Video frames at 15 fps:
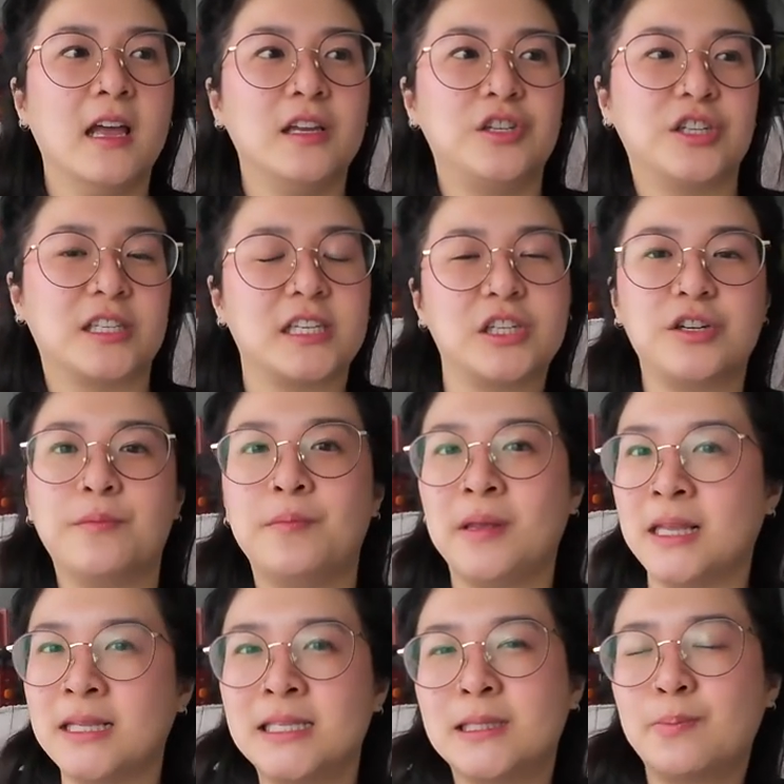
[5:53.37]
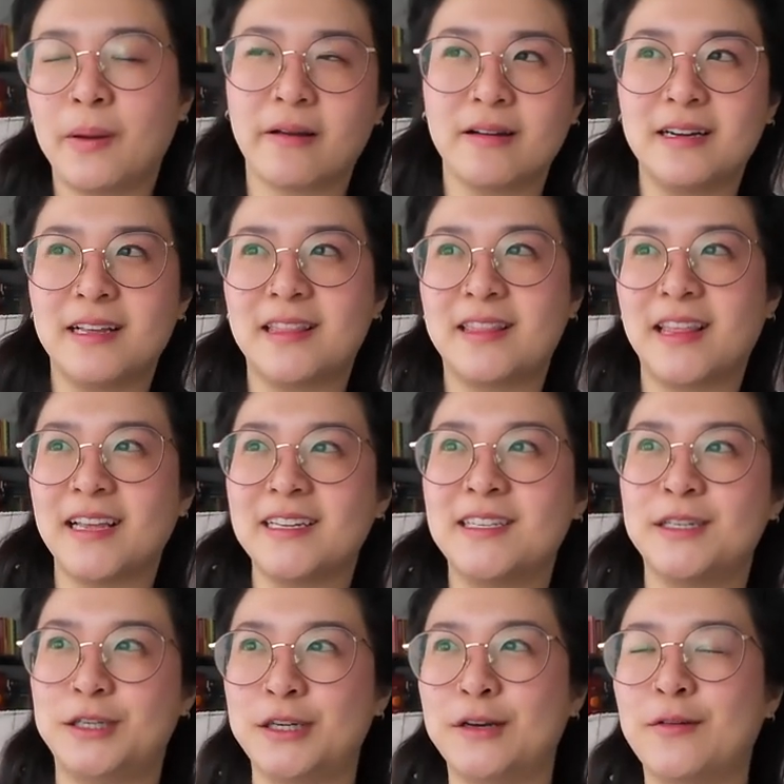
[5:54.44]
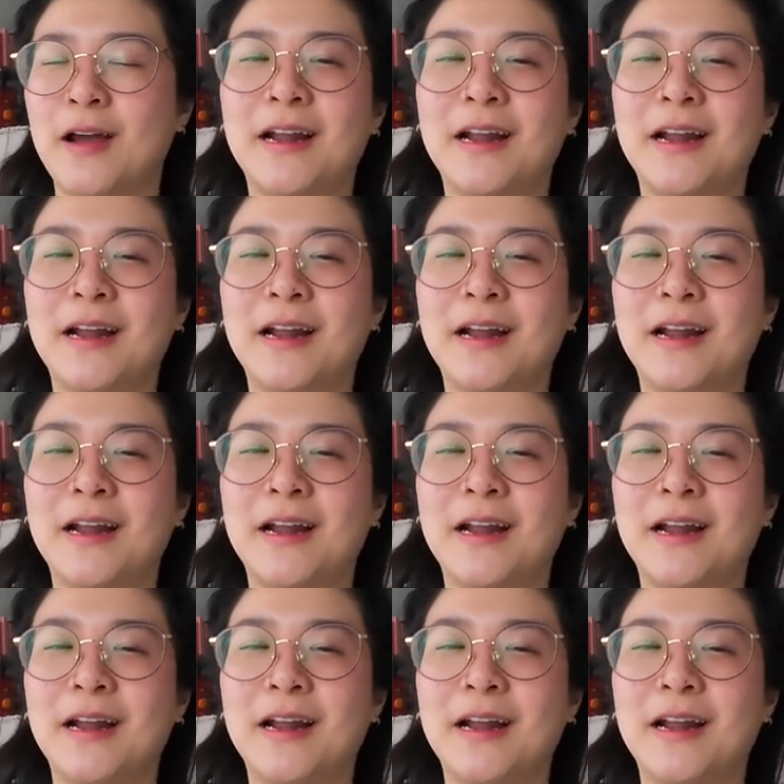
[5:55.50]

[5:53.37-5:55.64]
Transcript: just such a mean spirited thing to do.